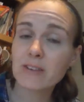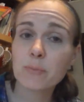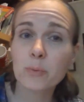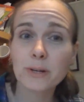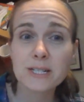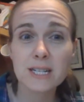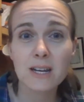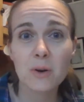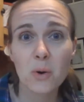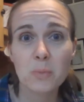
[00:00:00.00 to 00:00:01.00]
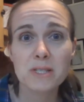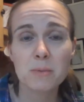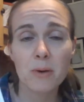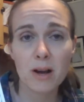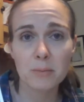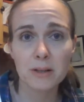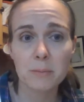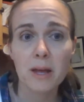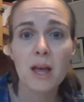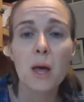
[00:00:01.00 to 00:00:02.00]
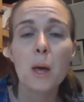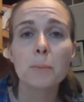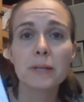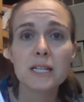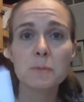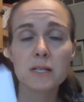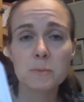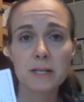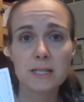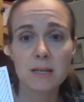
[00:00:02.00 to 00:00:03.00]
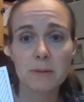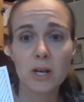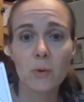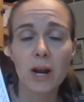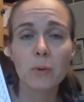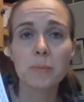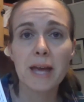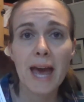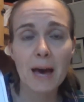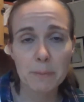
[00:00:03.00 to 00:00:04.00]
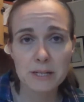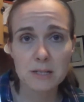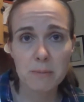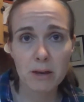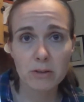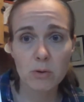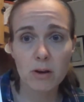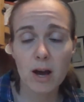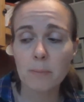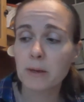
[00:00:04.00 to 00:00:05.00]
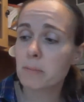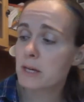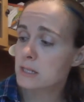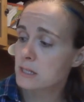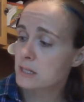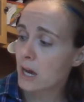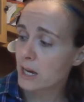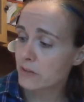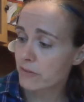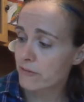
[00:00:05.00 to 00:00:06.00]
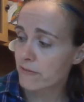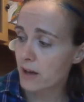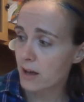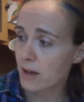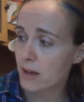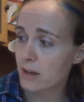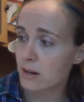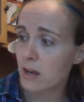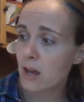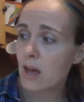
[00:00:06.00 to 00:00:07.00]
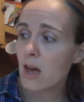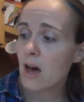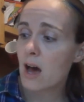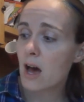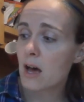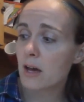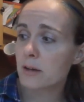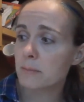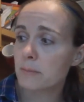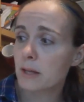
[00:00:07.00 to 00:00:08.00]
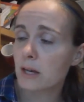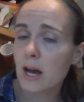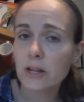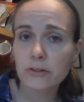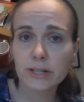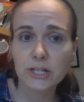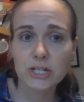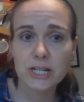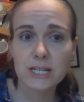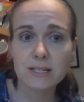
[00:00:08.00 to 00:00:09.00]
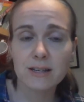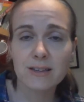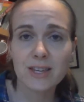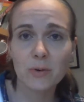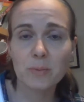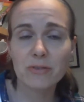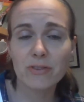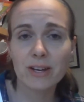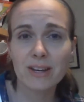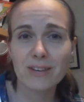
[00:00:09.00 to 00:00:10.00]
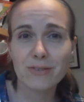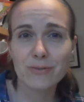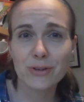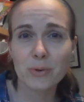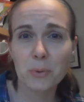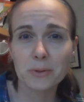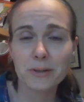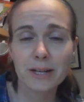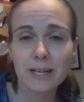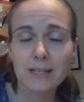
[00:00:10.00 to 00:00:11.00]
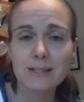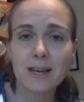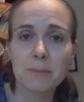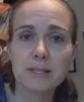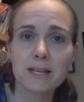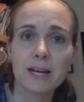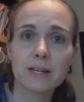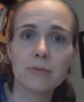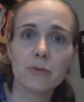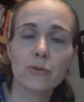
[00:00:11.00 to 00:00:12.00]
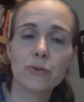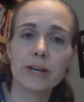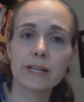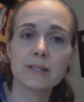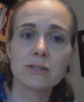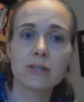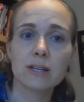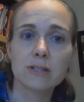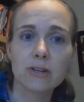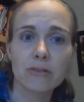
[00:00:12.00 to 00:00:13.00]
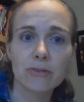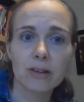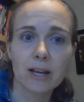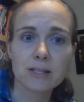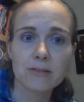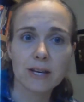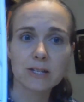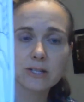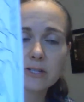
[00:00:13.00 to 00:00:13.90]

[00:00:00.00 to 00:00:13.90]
printing at home is a problem, please, please, please let me know and I would be happy to mail you a copy because it's kind of a fun um, coloring sheet that would be fun even for you older kids. Um, it's kind of created so that it's good for lots of ages you